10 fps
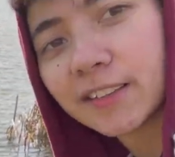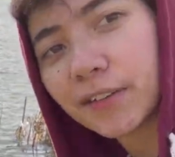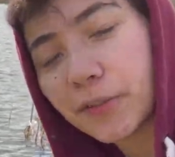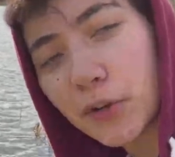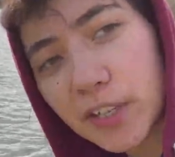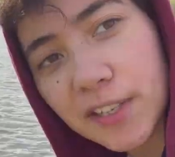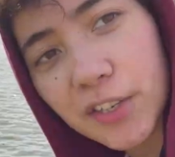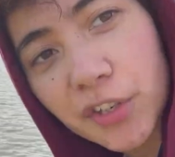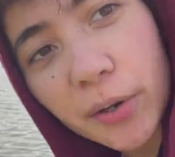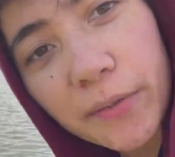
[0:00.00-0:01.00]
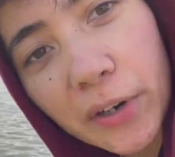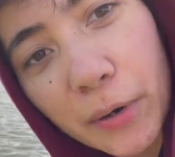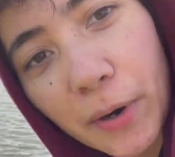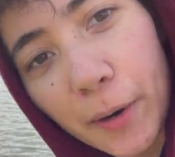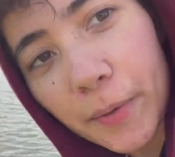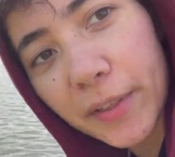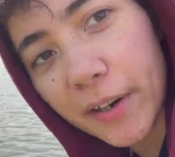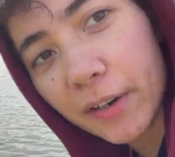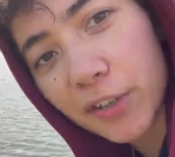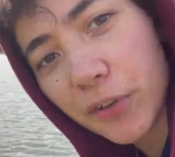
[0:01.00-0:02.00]
The phone doesn't show it very well, but they
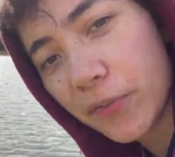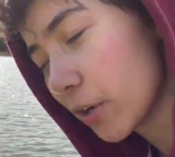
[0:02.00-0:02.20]
are two feet